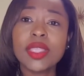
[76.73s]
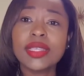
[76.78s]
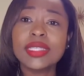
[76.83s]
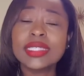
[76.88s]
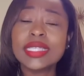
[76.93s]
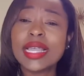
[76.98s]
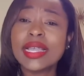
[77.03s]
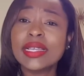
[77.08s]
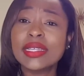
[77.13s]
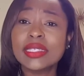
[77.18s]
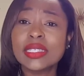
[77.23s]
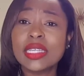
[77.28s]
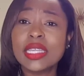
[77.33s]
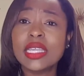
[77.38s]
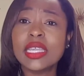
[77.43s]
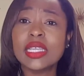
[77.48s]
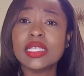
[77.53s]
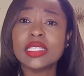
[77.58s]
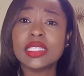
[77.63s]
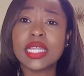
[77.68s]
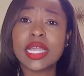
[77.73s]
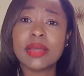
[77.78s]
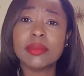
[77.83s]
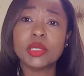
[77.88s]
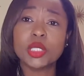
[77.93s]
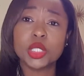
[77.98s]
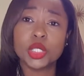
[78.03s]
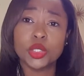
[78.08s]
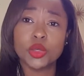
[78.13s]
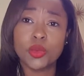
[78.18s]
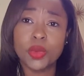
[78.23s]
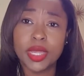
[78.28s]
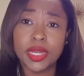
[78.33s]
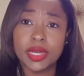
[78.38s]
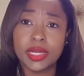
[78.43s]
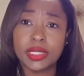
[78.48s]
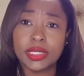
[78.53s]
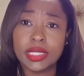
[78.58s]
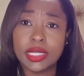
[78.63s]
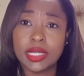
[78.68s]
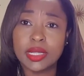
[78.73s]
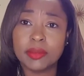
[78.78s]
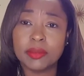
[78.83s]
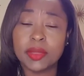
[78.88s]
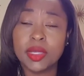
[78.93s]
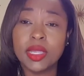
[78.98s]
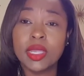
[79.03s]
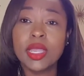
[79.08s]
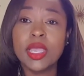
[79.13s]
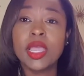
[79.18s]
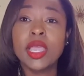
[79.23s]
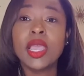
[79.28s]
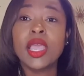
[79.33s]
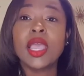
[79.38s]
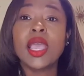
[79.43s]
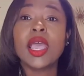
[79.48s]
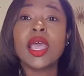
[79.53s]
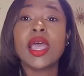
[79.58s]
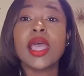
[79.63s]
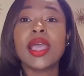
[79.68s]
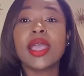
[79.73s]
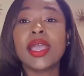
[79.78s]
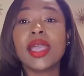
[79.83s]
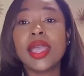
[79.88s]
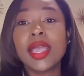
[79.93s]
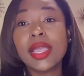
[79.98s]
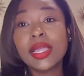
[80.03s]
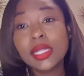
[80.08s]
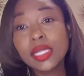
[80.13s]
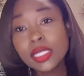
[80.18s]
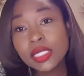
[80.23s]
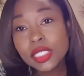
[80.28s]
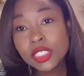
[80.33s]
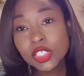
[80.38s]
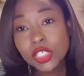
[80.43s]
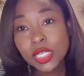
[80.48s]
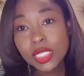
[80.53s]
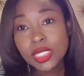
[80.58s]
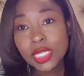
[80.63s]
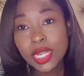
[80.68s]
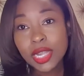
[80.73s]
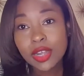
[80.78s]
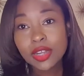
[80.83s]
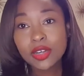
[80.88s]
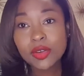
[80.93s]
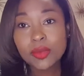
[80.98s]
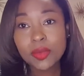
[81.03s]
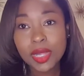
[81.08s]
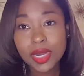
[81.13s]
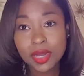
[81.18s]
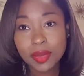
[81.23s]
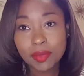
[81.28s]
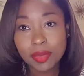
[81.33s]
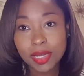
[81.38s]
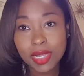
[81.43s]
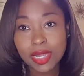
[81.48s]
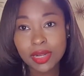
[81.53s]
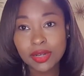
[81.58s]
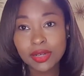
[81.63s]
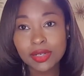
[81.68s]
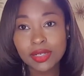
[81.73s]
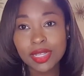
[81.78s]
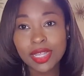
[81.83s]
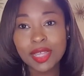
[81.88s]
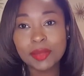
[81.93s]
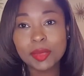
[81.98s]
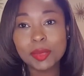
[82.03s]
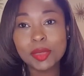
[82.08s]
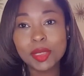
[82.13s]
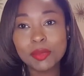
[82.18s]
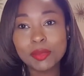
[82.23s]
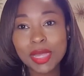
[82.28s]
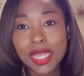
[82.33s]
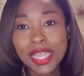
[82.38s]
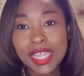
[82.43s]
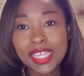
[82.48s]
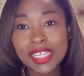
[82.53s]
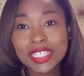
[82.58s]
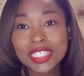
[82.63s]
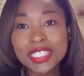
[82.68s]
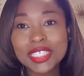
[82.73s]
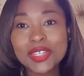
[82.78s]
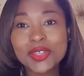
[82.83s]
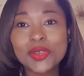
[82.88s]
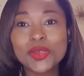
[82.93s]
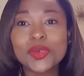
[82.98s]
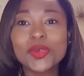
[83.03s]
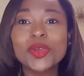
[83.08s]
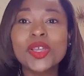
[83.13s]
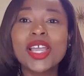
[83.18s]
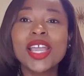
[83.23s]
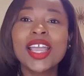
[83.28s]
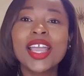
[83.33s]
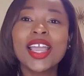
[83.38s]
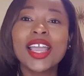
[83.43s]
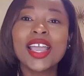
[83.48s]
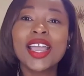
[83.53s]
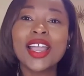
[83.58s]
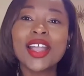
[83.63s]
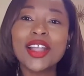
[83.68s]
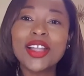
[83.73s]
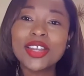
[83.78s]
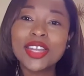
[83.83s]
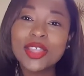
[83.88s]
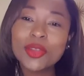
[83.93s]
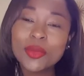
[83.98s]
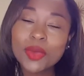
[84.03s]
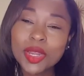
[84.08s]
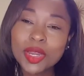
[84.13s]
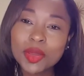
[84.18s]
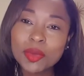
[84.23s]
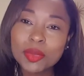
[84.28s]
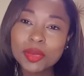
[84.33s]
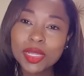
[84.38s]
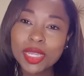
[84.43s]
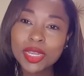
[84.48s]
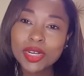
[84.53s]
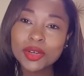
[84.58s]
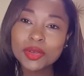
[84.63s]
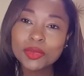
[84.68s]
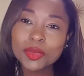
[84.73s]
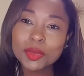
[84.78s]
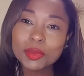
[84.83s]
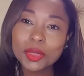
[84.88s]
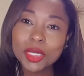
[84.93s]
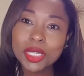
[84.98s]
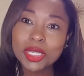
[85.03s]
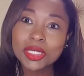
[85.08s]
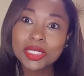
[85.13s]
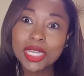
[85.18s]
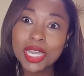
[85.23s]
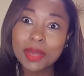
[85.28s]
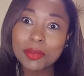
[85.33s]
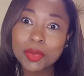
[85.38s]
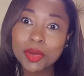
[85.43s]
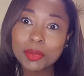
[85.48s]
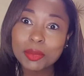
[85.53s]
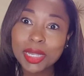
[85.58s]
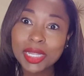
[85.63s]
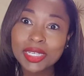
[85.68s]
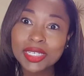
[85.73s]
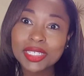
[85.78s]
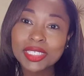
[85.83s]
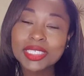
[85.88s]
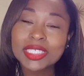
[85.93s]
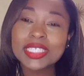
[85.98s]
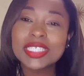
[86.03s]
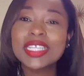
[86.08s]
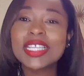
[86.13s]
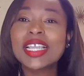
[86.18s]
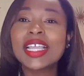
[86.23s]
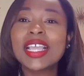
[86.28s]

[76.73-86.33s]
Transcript: Secondly, establish your wedding team. I highly suggest hiring a wedding planner. I'm a bit biased, so hiring a wedding planner would be top on my list.